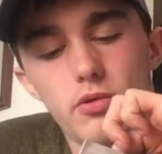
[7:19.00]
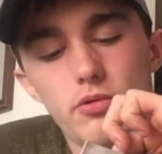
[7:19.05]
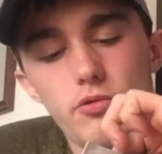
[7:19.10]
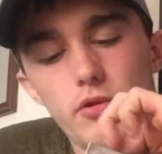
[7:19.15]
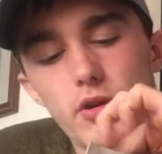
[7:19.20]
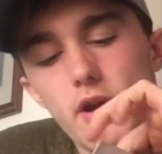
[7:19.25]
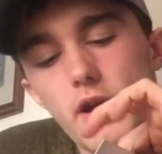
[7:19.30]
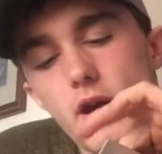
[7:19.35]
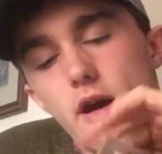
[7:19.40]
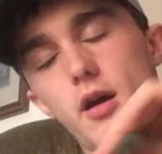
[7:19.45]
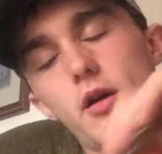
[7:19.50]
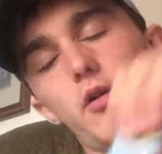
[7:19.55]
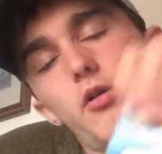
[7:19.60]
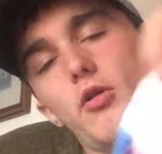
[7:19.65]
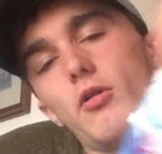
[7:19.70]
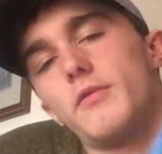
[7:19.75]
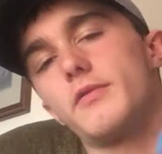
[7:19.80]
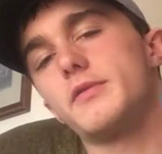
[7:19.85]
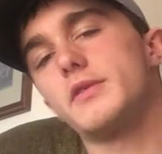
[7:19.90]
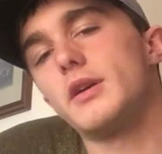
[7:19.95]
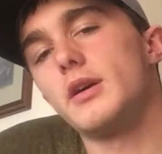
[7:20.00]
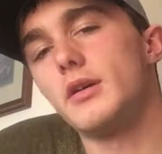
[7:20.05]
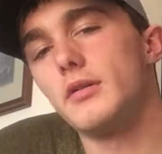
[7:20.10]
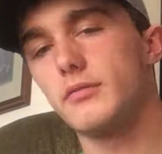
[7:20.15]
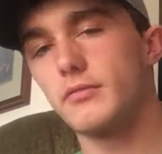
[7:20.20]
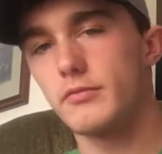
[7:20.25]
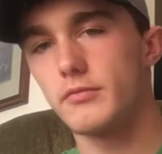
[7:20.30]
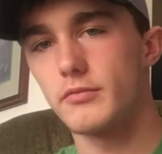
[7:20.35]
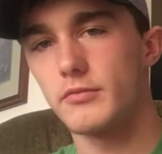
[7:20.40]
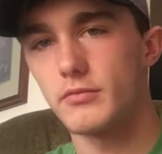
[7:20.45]
3/0
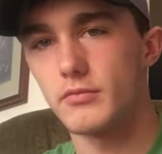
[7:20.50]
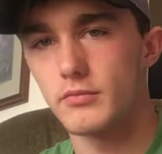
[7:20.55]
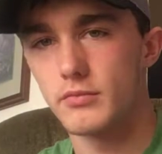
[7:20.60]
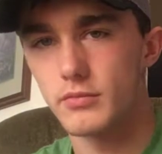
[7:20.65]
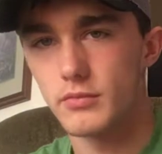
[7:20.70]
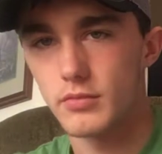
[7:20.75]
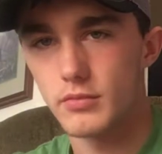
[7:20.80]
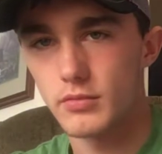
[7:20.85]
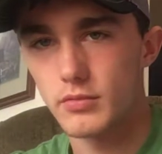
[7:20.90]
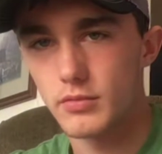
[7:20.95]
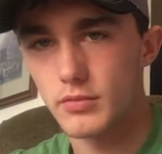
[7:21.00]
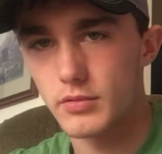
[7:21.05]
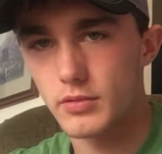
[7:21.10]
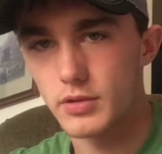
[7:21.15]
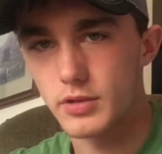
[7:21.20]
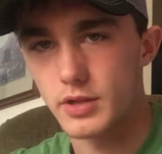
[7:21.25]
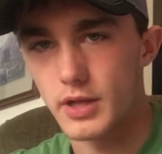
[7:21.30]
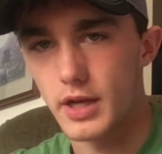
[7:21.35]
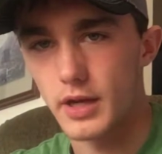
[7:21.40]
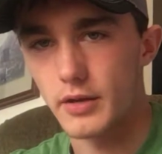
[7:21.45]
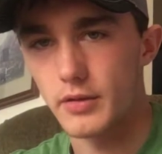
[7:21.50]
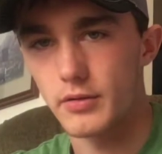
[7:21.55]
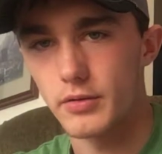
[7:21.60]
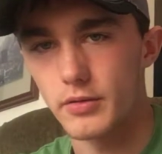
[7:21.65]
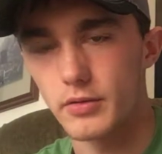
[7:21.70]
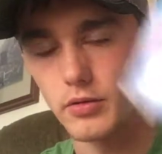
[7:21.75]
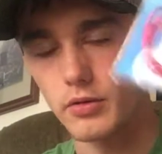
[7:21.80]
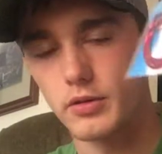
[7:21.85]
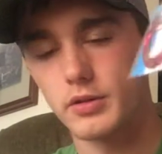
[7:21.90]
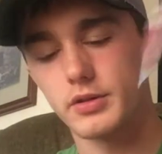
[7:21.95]
offset shank
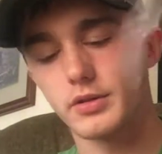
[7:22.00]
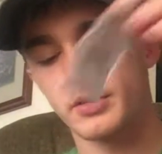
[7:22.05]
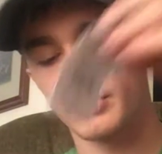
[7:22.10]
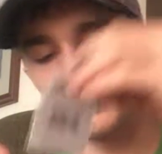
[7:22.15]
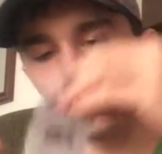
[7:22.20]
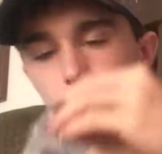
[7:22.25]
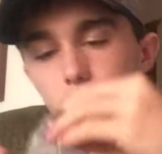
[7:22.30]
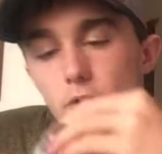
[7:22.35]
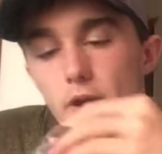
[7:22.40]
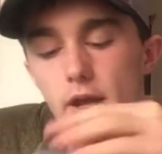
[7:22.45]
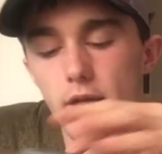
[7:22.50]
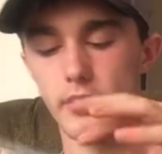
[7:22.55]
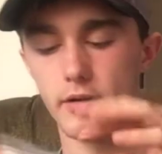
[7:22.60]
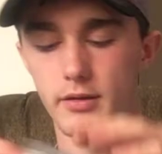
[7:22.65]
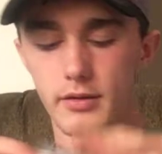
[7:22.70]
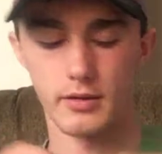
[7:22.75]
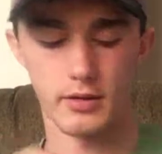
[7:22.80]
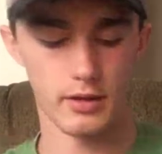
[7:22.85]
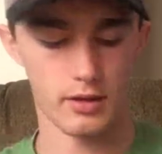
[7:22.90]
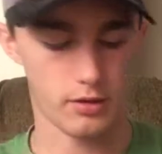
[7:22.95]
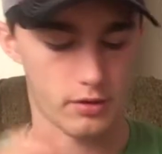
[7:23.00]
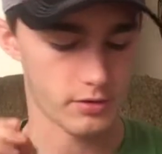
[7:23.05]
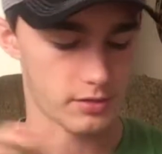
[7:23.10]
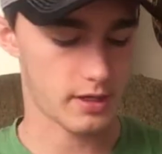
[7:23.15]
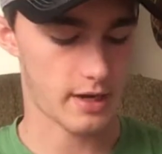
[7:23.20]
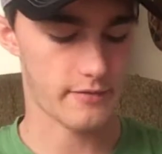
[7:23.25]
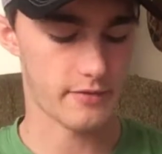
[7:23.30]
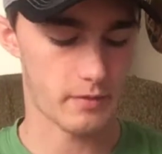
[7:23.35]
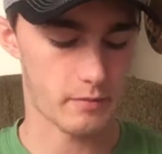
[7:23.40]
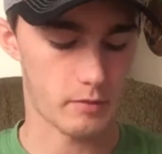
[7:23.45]
hooks, red, and
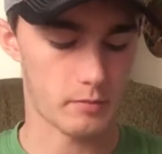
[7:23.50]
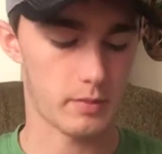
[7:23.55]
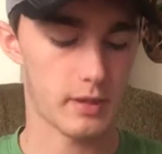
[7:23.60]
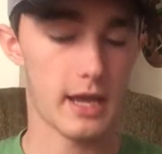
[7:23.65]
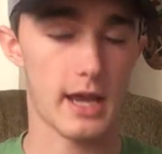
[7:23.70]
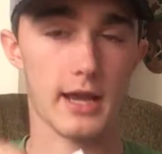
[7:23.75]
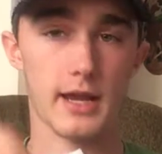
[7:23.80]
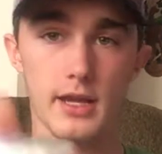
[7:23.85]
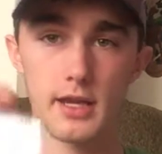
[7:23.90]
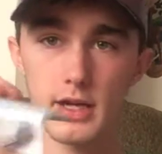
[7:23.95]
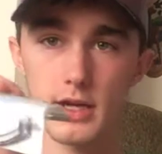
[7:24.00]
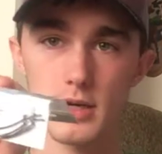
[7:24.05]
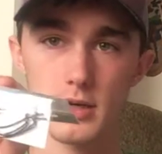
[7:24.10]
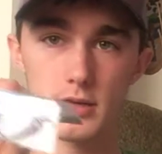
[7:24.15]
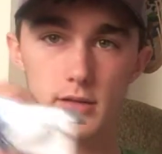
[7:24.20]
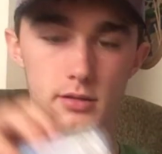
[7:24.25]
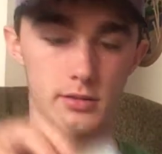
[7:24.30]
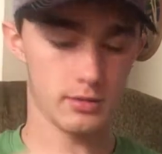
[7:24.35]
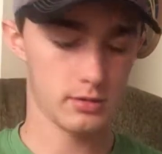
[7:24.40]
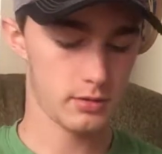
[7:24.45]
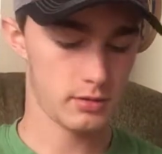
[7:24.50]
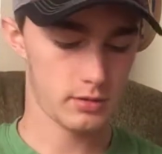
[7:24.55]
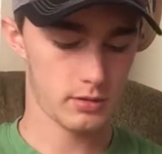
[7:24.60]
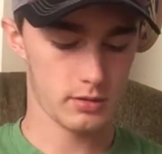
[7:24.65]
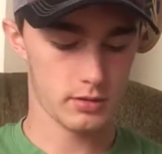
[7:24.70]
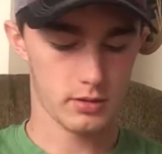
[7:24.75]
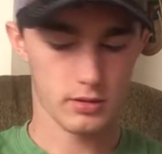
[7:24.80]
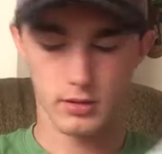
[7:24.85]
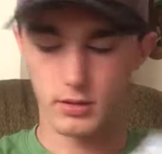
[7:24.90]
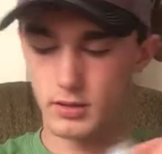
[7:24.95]
also have them in black here.
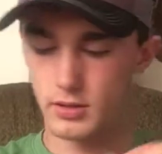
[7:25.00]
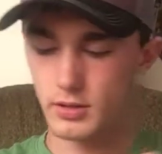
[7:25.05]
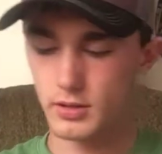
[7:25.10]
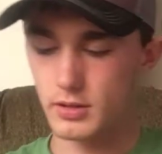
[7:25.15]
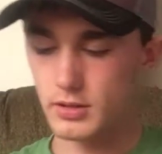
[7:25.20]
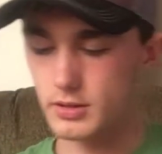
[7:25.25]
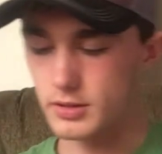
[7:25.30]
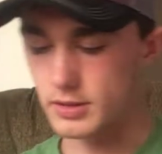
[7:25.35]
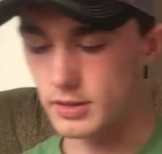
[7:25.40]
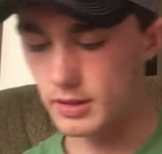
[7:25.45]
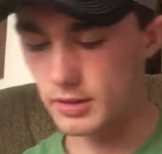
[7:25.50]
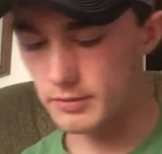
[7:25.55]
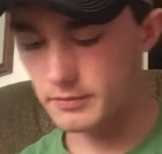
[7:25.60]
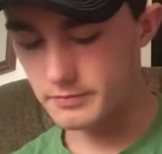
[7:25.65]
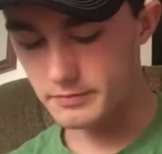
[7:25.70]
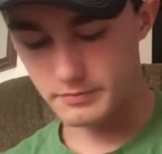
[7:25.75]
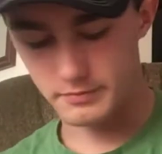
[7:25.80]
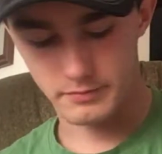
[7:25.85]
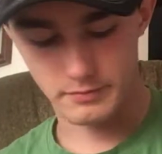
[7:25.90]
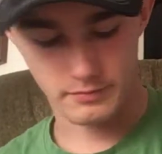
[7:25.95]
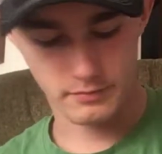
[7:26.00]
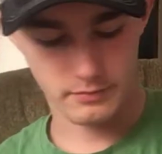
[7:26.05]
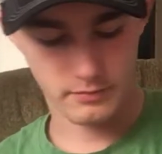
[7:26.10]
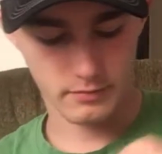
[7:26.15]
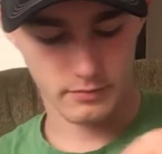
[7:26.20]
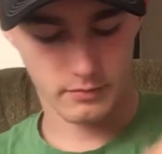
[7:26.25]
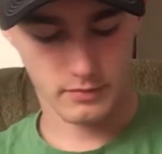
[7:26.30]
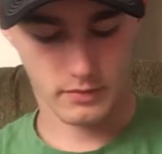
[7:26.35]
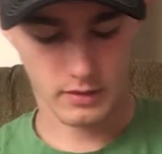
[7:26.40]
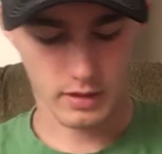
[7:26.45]
So
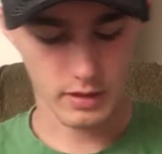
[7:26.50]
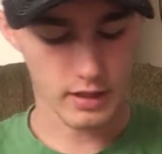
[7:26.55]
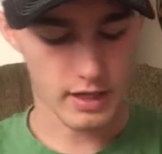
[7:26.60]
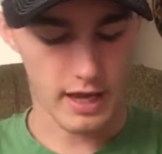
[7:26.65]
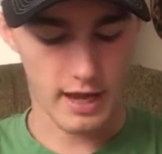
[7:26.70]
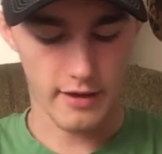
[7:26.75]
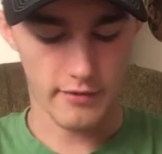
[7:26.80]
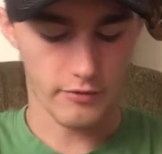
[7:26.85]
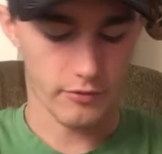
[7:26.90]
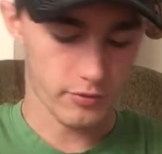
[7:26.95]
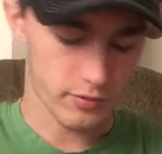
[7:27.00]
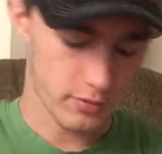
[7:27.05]
I have